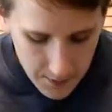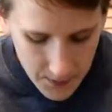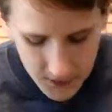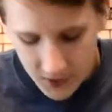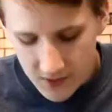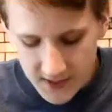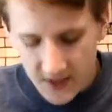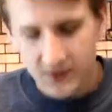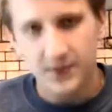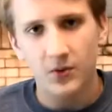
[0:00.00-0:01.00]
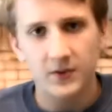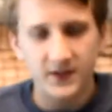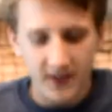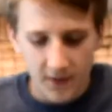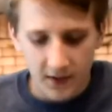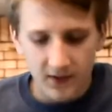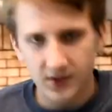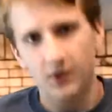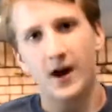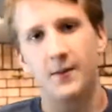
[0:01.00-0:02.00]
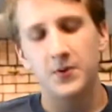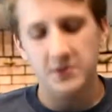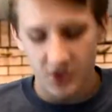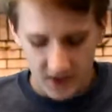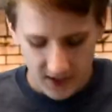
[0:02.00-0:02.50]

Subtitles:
but it turned out to be only 7, so I pretty much had